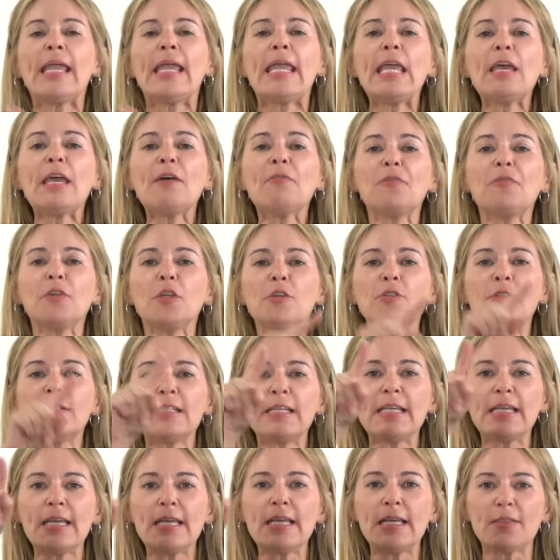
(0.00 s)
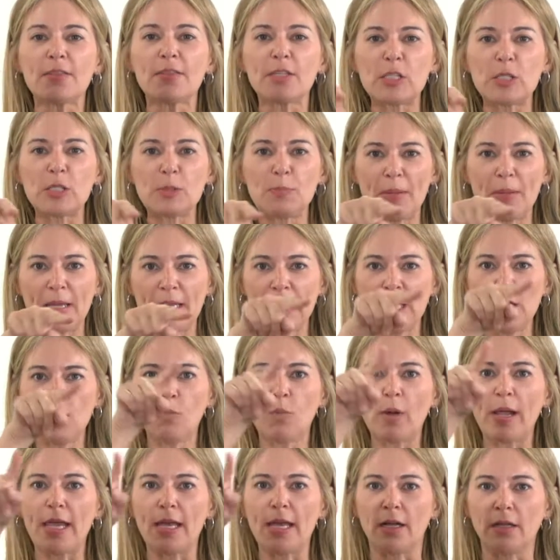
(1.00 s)
If you see the spinny
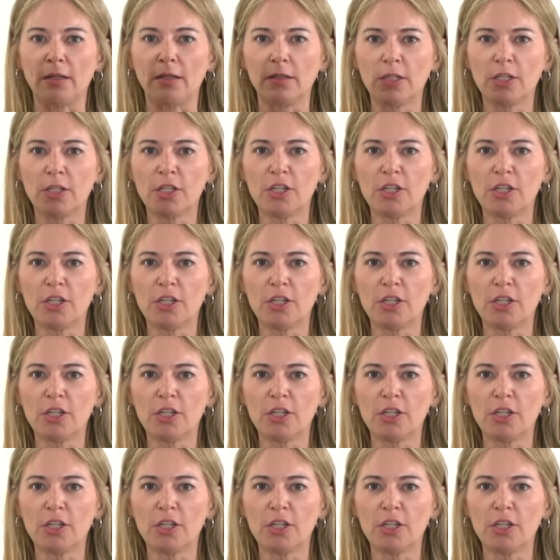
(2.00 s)
wheel,